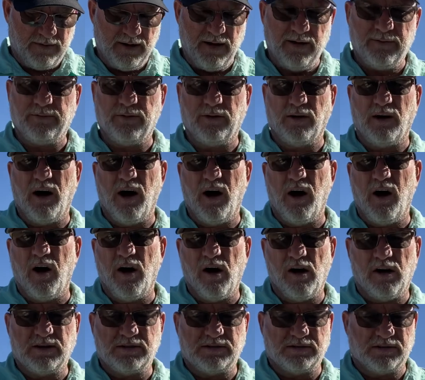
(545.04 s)
different
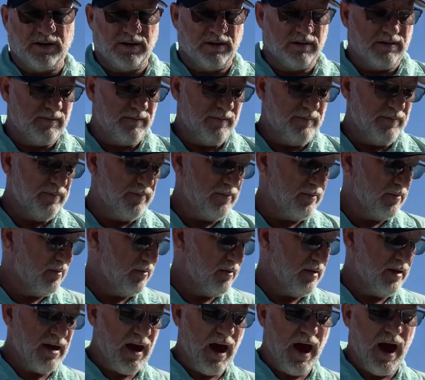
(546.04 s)
aughts and
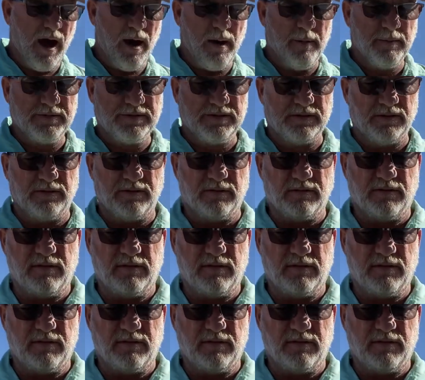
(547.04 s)
gaps and